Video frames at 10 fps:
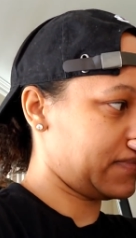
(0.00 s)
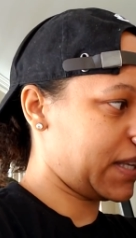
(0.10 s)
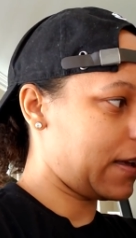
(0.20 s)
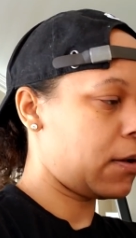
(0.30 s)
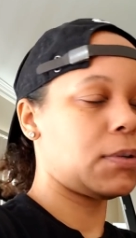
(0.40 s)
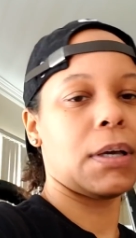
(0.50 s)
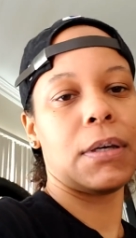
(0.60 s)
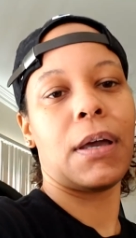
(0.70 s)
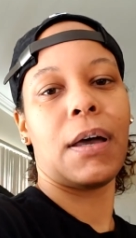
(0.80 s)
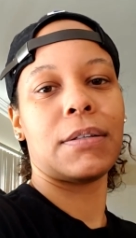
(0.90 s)
I don't know,
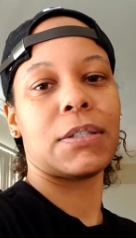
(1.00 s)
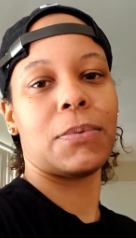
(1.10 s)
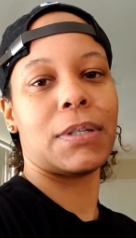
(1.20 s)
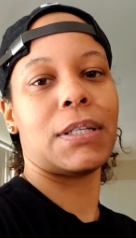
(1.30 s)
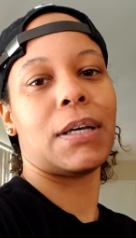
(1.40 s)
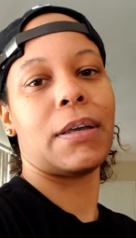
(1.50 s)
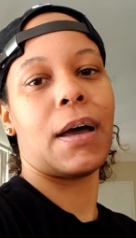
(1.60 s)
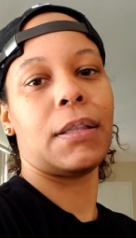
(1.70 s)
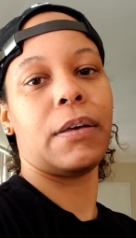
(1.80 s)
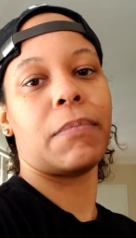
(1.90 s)
y'all. I just wanted to tell
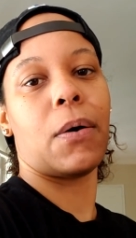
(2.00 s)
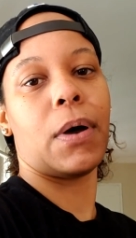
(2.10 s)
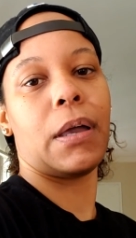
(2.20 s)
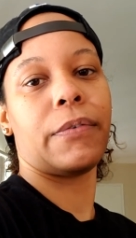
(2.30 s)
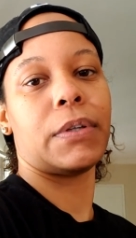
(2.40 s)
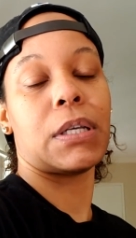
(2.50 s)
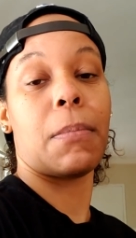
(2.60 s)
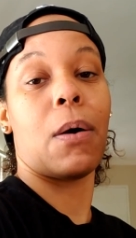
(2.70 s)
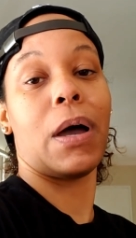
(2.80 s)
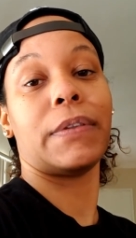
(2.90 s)
y'all I love my wife and tell
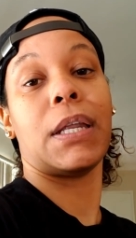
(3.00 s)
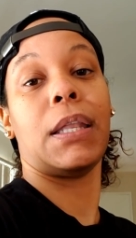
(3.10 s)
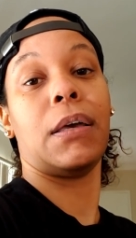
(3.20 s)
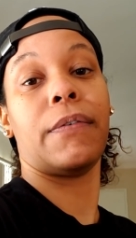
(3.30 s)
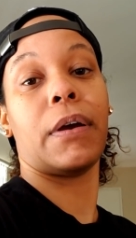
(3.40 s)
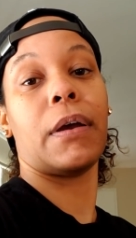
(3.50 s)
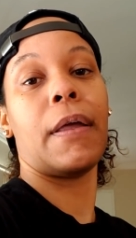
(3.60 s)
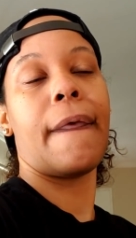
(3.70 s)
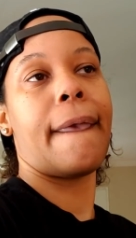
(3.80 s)
my wife that I love her.